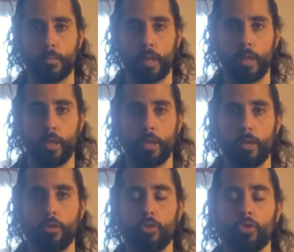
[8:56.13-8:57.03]
In,
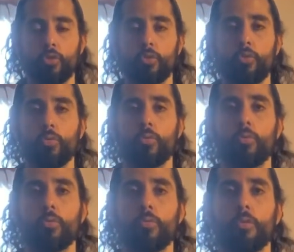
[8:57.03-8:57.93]
2,
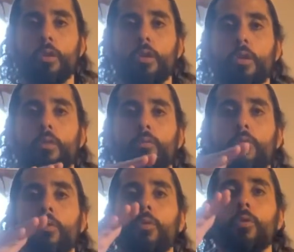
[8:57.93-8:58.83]
3,
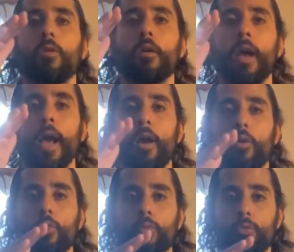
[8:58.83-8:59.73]
4,
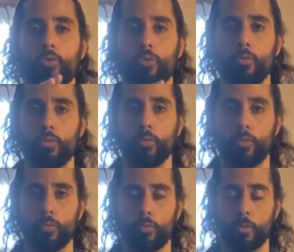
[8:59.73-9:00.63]
out, 2,
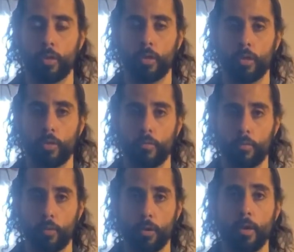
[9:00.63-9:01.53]
3,
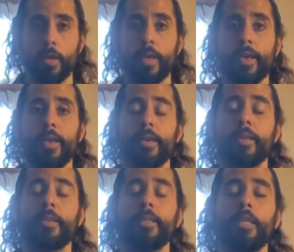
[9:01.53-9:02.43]
4. And
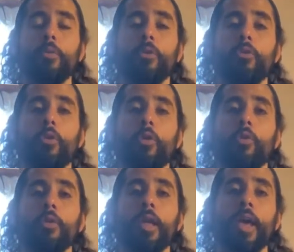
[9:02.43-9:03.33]
continue on your
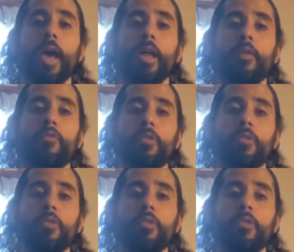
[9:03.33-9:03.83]
own, and if it's